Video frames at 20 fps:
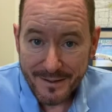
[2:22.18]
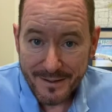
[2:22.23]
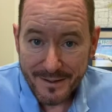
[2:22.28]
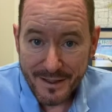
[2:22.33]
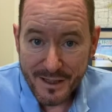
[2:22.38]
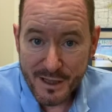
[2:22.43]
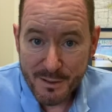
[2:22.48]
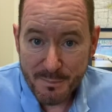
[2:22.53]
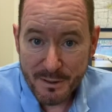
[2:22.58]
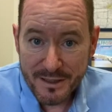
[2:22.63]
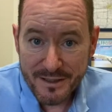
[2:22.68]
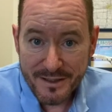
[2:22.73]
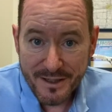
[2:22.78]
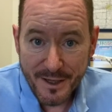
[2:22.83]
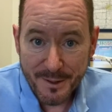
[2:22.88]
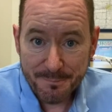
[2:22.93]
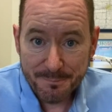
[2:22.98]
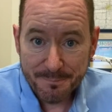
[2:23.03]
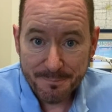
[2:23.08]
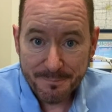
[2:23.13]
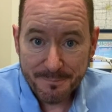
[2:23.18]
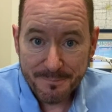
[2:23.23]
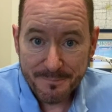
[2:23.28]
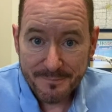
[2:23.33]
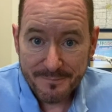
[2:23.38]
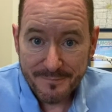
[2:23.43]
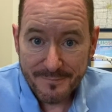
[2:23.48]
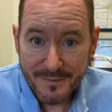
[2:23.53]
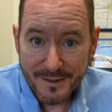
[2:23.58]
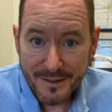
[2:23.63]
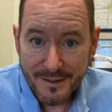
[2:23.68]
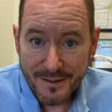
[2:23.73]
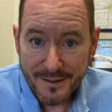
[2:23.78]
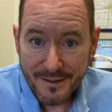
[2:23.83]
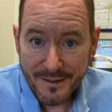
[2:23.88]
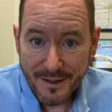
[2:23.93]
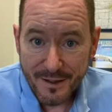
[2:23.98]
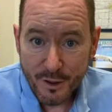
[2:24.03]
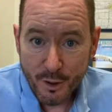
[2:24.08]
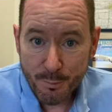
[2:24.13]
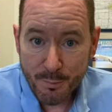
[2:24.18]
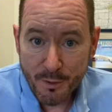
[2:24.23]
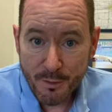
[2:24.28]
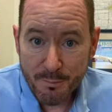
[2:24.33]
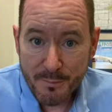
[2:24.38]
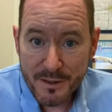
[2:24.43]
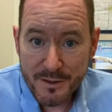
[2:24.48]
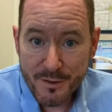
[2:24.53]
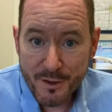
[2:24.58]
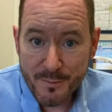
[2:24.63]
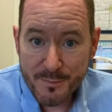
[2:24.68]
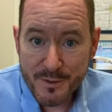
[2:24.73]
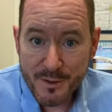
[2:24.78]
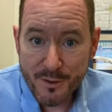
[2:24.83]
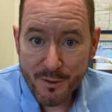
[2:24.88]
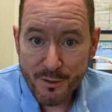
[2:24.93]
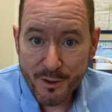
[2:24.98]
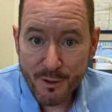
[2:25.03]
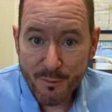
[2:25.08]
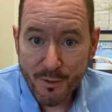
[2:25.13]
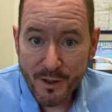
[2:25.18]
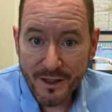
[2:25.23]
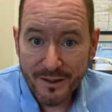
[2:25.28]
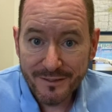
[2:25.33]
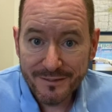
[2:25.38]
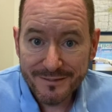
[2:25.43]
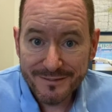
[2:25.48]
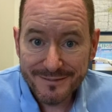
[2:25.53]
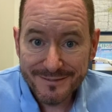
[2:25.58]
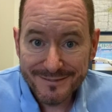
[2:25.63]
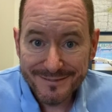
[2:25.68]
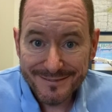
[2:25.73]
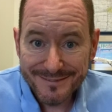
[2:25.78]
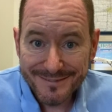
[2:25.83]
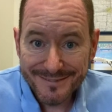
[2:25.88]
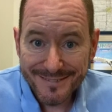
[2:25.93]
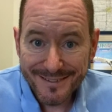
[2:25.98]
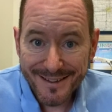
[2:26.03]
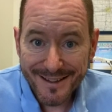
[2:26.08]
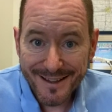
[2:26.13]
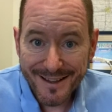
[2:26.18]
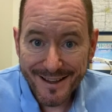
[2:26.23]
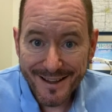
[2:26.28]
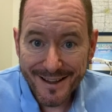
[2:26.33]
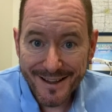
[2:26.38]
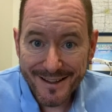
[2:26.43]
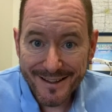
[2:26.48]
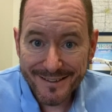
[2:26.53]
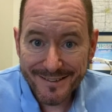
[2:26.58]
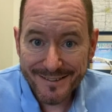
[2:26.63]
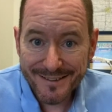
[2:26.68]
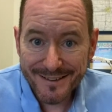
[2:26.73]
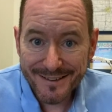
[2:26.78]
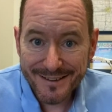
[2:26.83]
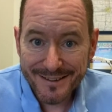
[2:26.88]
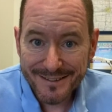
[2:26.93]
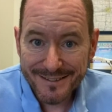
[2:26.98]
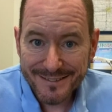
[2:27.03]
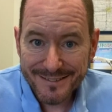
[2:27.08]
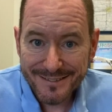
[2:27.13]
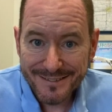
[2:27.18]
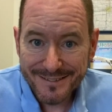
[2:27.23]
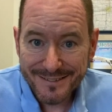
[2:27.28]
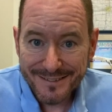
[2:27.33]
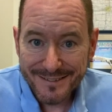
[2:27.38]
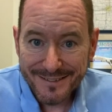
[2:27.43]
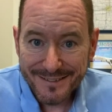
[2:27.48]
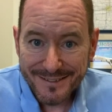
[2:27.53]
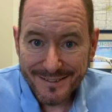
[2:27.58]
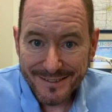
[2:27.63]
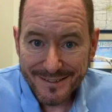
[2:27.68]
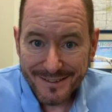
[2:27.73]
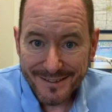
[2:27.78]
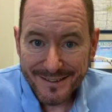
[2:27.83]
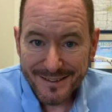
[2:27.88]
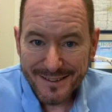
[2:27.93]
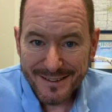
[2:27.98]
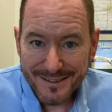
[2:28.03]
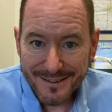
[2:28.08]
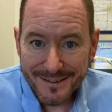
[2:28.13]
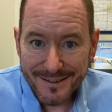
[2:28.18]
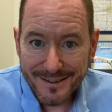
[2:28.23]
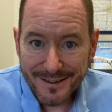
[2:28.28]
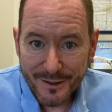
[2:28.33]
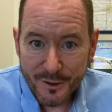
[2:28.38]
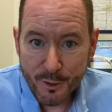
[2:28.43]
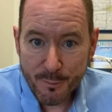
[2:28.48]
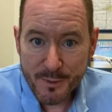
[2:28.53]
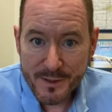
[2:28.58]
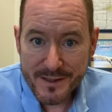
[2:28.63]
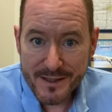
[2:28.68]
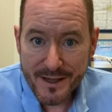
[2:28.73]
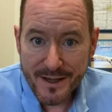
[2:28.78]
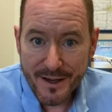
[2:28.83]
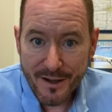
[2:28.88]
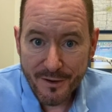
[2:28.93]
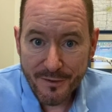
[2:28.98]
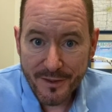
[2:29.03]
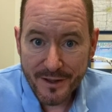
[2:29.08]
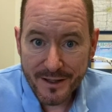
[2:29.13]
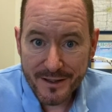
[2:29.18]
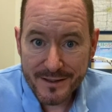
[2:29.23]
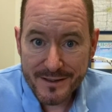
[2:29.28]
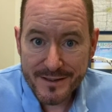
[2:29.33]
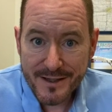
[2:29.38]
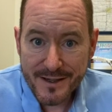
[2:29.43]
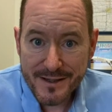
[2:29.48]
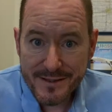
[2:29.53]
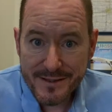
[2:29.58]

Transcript: In the meantime, I hope your midterms are going well and uh, I hope you stay healthy and stay